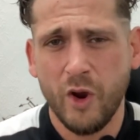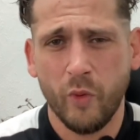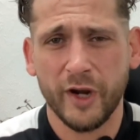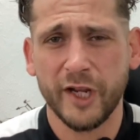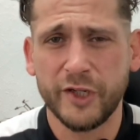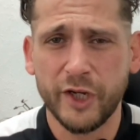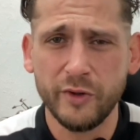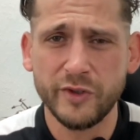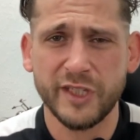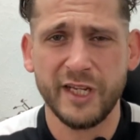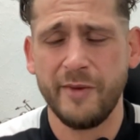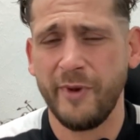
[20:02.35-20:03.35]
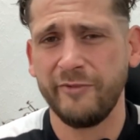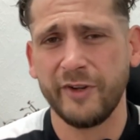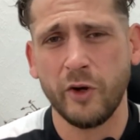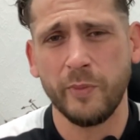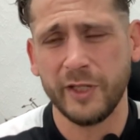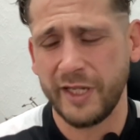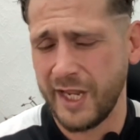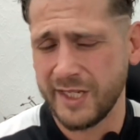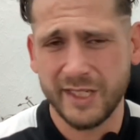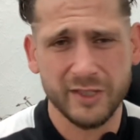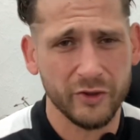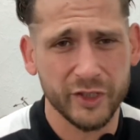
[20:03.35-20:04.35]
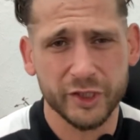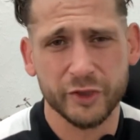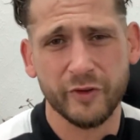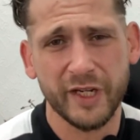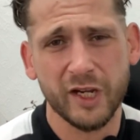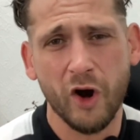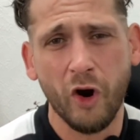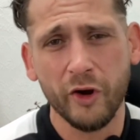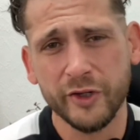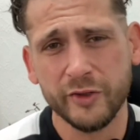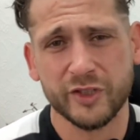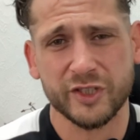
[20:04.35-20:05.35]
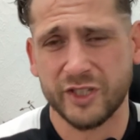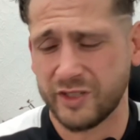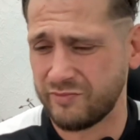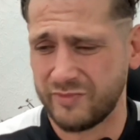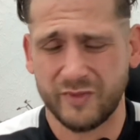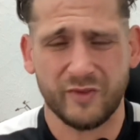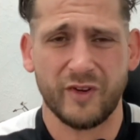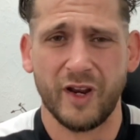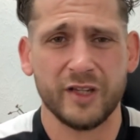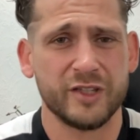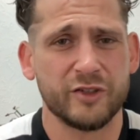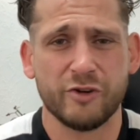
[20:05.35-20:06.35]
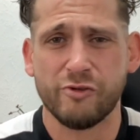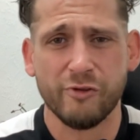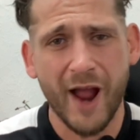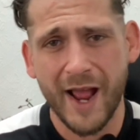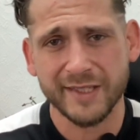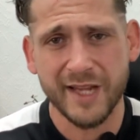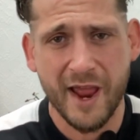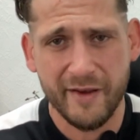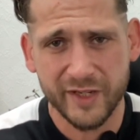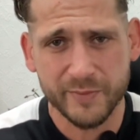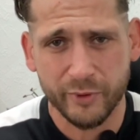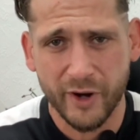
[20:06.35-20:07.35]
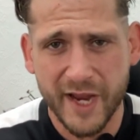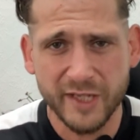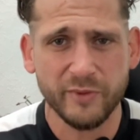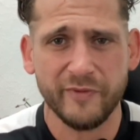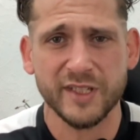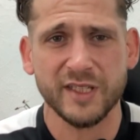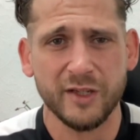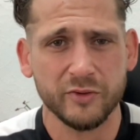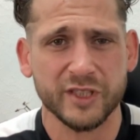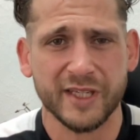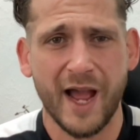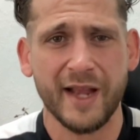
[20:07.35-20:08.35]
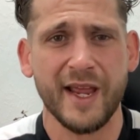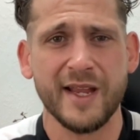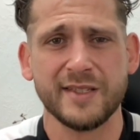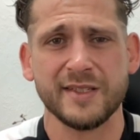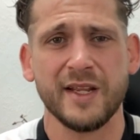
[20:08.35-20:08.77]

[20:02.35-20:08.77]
When I do see him every couple of years, he's on the street corner, cracked out of his brains with his little skag heads.